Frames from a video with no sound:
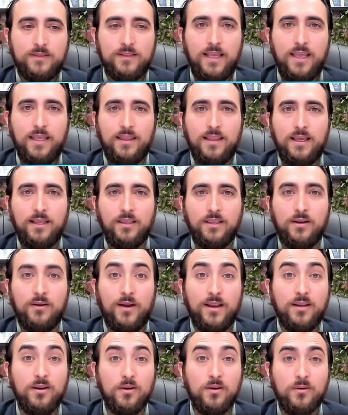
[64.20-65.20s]
will say that, you know,
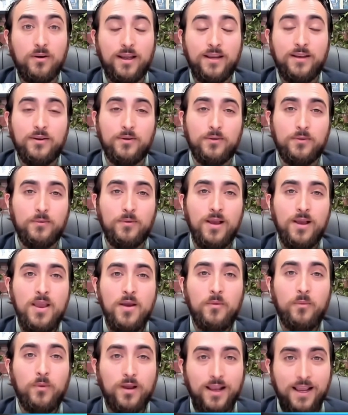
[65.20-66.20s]
I know, I know
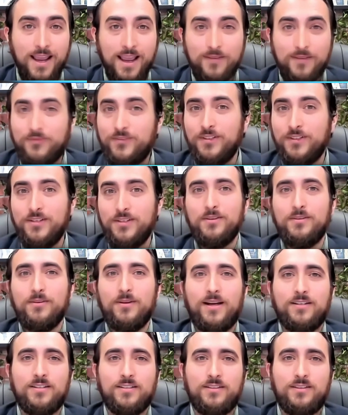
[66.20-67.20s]
what I have to do.
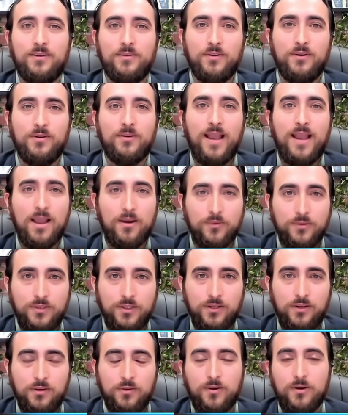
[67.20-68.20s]
I just don't know how
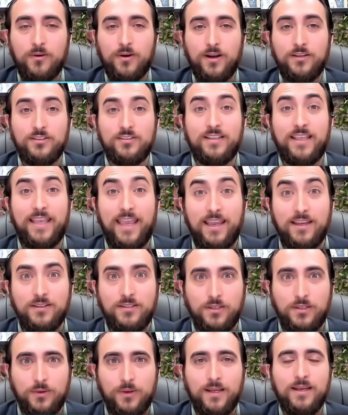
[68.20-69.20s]
to do it, or I just
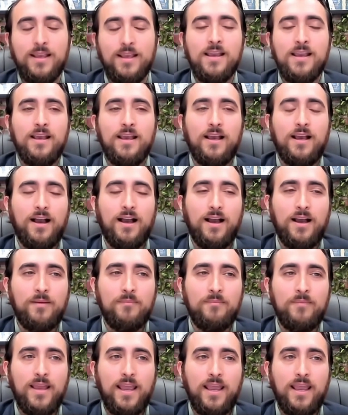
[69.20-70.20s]
can't do it.
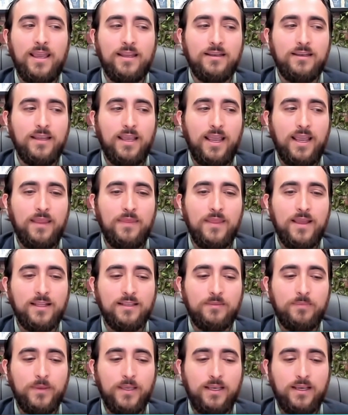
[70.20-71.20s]
Um, and and
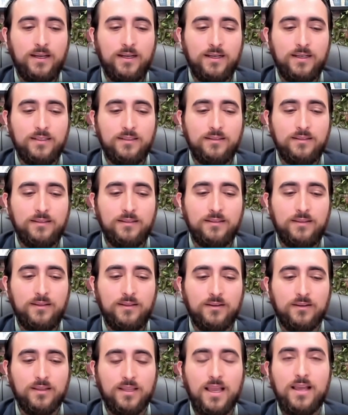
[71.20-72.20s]
that's because
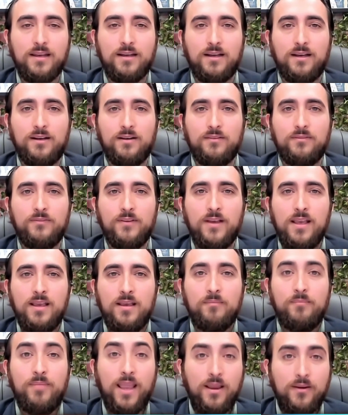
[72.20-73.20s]
there are a lot of
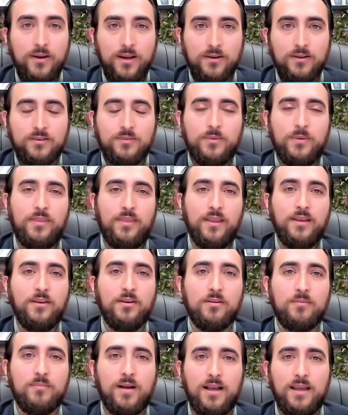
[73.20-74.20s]
barriers within
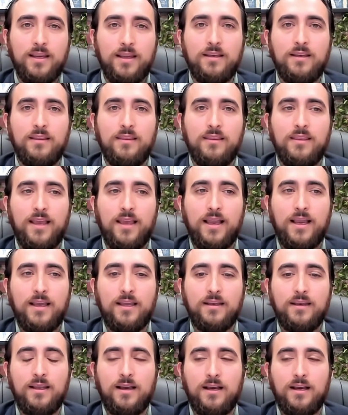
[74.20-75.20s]
your mind
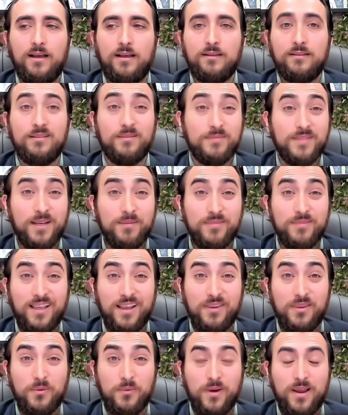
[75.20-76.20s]
that uh, sometimes
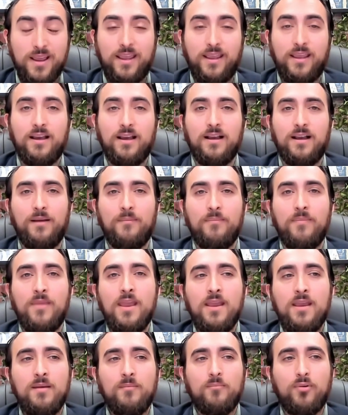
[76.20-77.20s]
get in the way. Um,
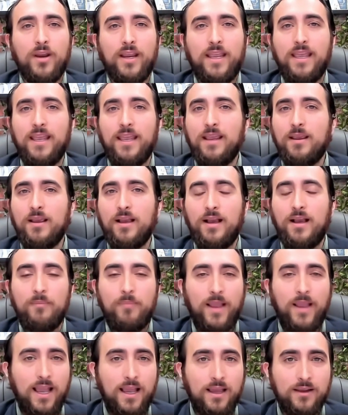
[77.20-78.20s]
breaking uh,
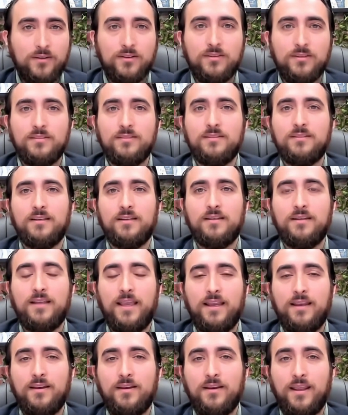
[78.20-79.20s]
patterns and
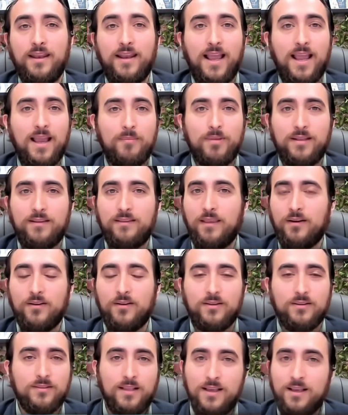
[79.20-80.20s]
and and habits, they
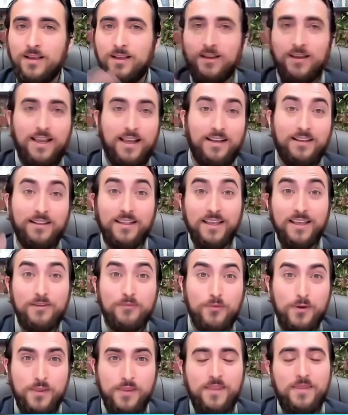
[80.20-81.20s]
all kind of
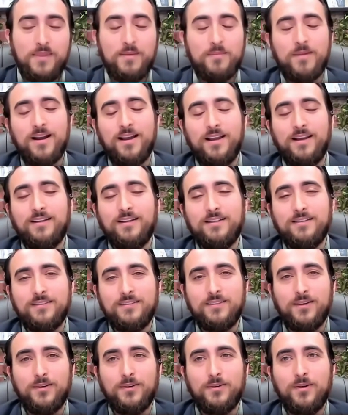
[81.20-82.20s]
live within the mind, and
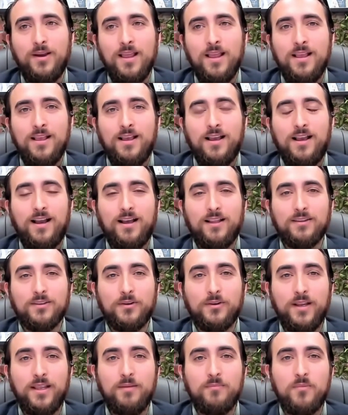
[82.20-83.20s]
so uh,
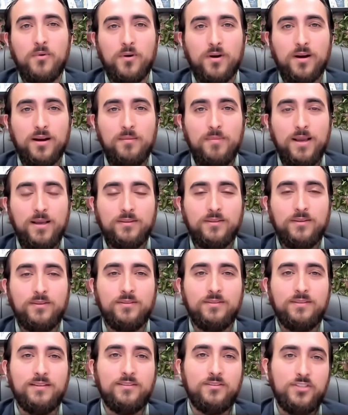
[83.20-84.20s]
learning more about
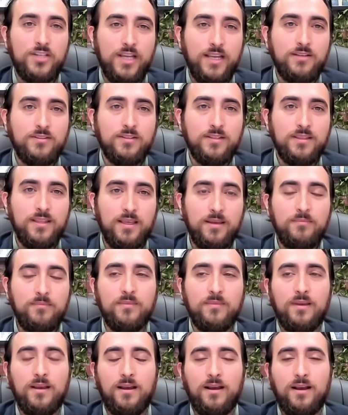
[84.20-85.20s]
those and changing
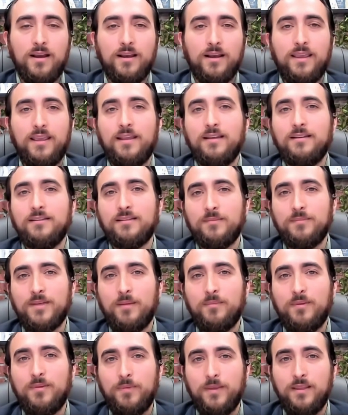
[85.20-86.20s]
them uh, can
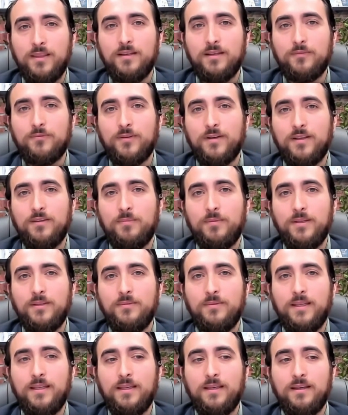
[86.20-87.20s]
sometimes be the difference
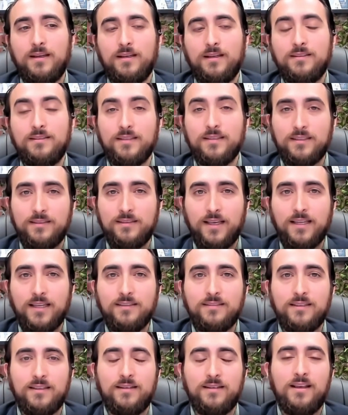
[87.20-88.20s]
between uh,
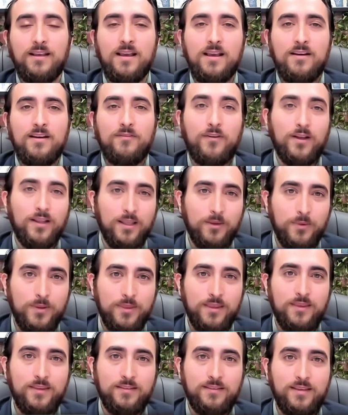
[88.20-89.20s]
success and falling
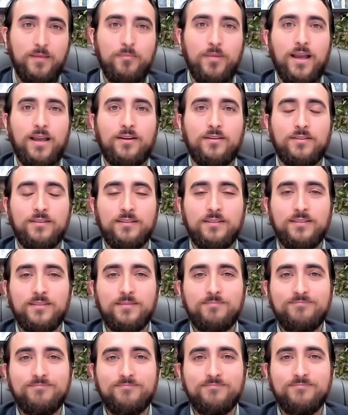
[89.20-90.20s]
within the same patterns.